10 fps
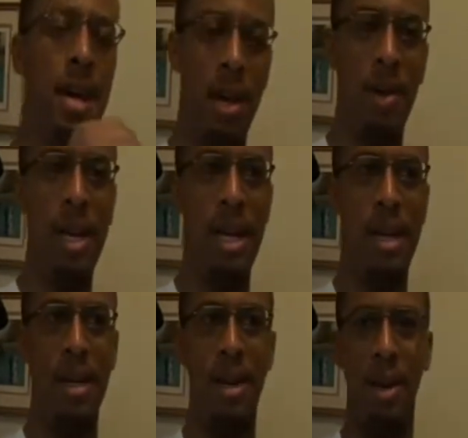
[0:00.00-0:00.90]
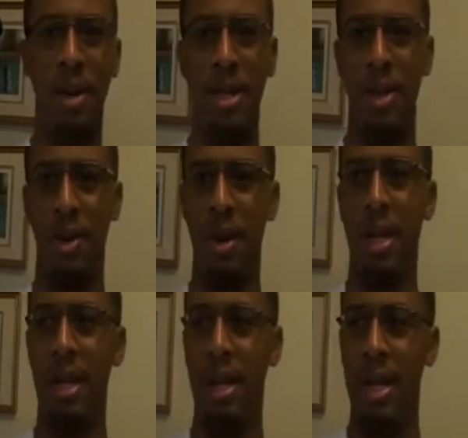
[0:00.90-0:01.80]
And then he's
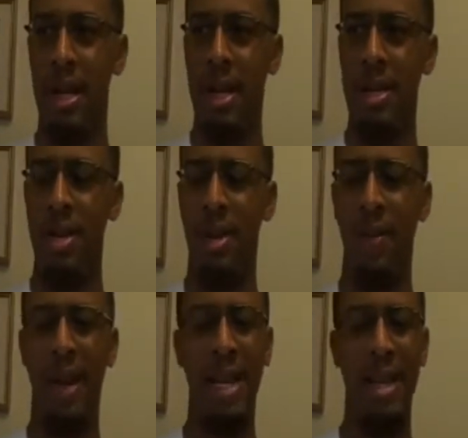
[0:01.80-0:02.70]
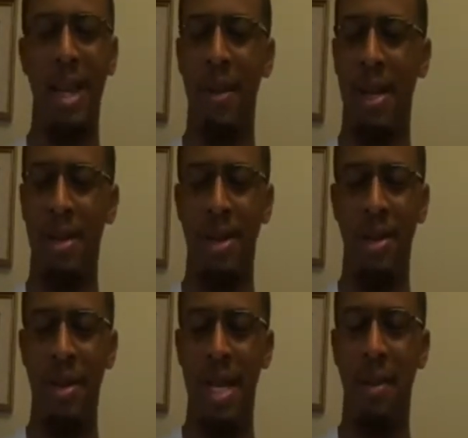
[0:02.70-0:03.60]
going to, I forgot the name of the
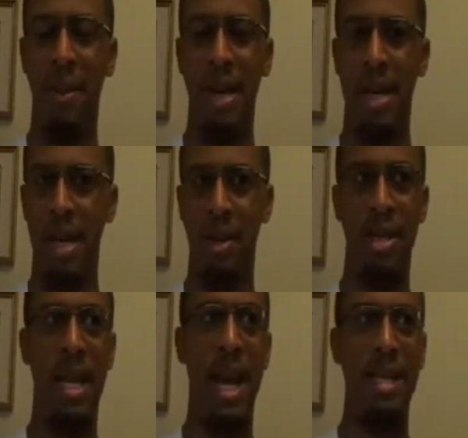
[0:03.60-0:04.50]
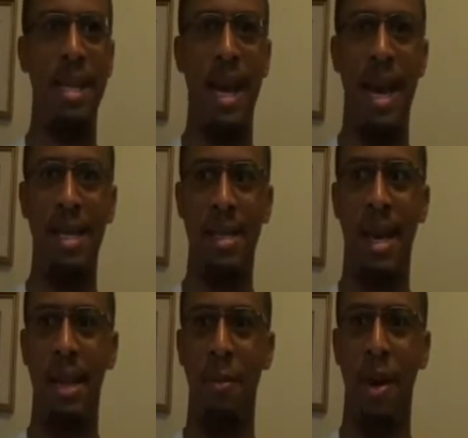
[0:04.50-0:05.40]
country he was at, but he kills the Nazi guys
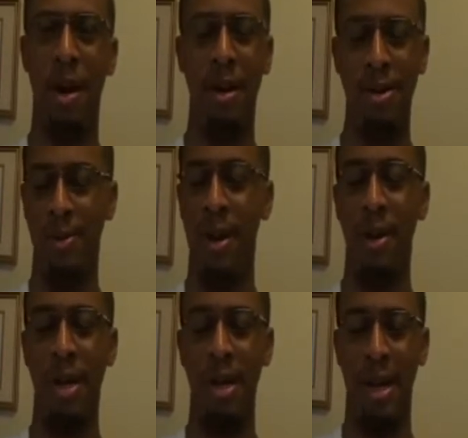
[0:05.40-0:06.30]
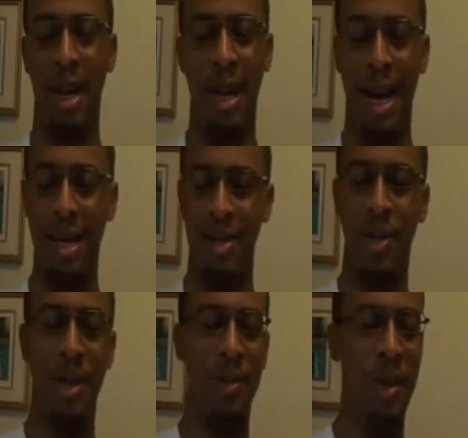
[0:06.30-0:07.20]
inside the bar. It was very good. I
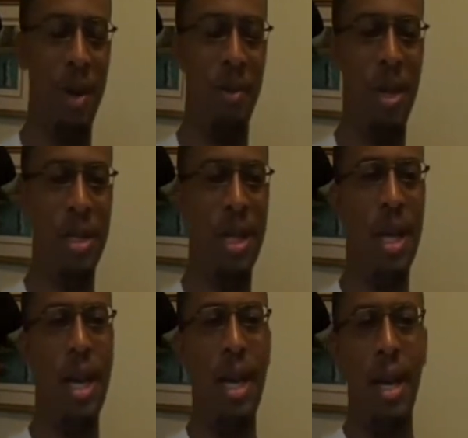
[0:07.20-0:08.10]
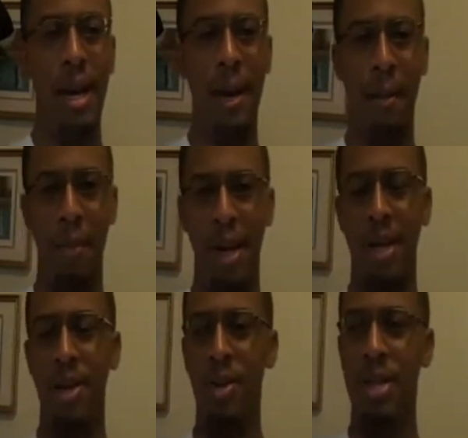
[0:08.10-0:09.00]
enjoyed it very much.
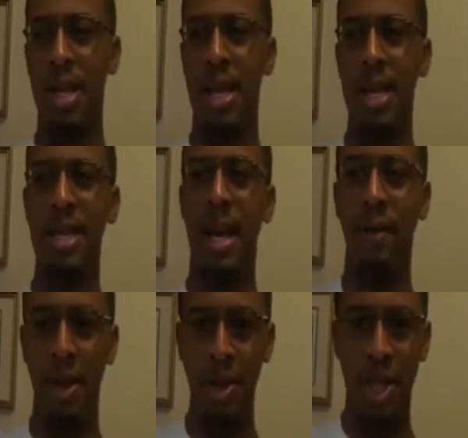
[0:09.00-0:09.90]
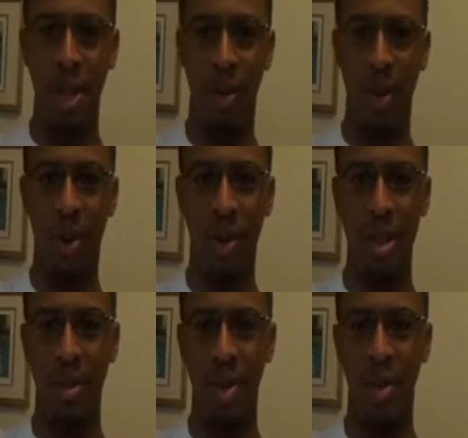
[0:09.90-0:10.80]
But you see his evolution over the
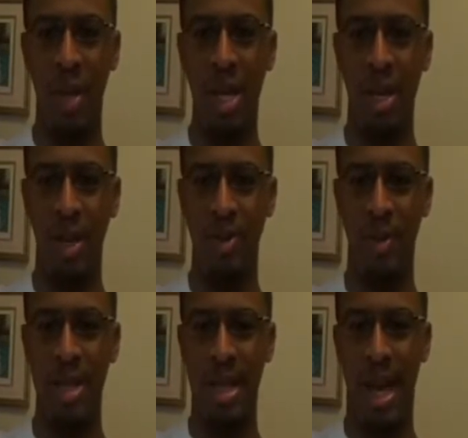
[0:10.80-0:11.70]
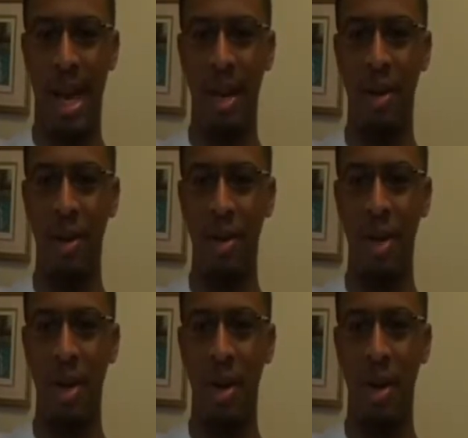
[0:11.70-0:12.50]
course of the movie. He goes from this guy who,